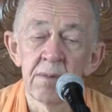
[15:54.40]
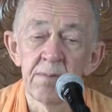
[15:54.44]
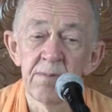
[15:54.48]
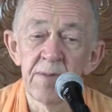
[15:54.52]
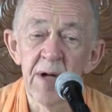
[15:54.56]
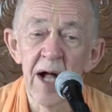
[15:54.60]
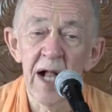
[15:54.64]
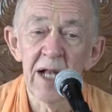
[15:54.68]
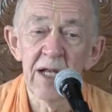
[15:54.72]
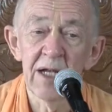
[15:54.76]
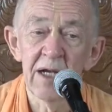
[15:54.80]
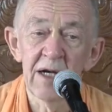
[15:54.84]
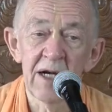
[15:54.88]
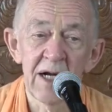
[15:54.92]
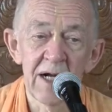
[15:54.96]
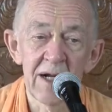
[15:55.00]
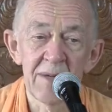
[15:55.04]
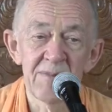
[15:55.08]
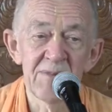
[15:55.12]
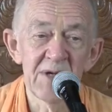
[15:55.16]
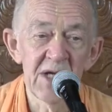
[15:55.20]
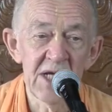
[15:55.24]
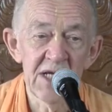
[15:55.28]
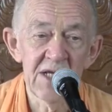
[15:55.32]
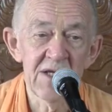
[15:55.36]

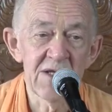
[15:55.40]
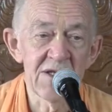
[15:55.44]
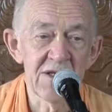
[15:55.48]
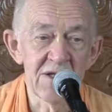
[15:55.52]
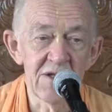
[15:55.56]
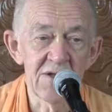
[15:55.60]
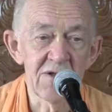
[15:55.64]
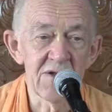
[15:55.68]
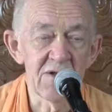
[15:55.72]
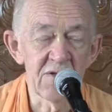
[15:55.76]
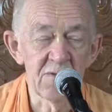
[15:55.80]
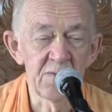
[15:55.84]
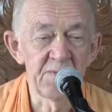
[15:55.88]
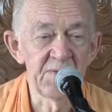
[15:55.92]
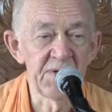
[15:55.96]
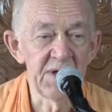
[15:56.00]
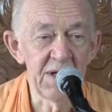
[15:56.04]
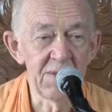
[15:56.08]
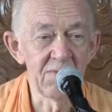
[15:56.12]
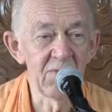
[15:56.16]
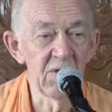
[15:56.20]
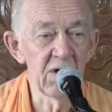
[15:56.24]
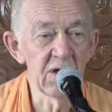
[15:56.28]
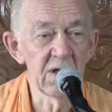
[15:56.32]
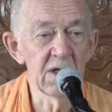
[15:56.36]
Balarama is the
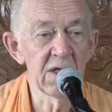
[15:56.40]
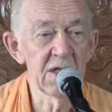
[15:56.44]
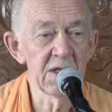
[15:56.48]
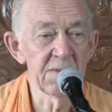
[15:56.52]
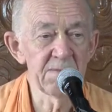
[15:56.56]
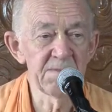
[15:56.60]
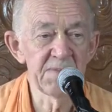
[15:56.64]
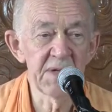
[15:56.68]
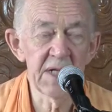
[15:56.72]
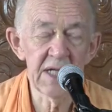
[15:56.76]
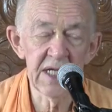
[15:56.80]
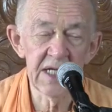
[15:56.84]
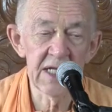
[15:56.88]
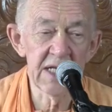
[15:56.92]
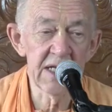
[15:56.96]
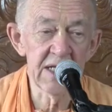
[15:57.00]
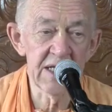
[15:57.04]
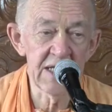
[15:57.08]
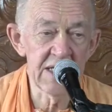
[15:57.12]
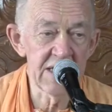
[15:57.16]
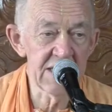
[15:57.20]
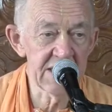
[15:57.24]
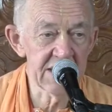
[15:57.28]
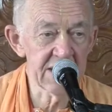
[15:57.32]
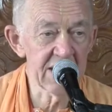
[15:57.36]
Supreme Lord, but
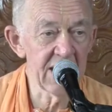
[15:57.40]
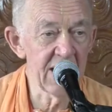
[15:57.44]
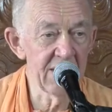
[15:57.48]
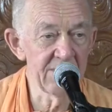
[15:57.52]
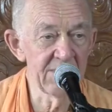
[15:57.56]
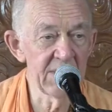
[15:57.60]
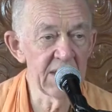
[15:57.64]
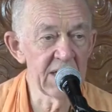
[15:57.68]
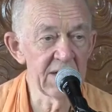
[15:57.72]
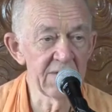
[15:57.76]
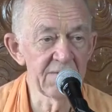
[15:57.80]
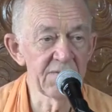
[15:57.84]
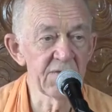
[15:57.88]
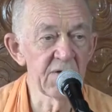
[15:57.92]
he's coming,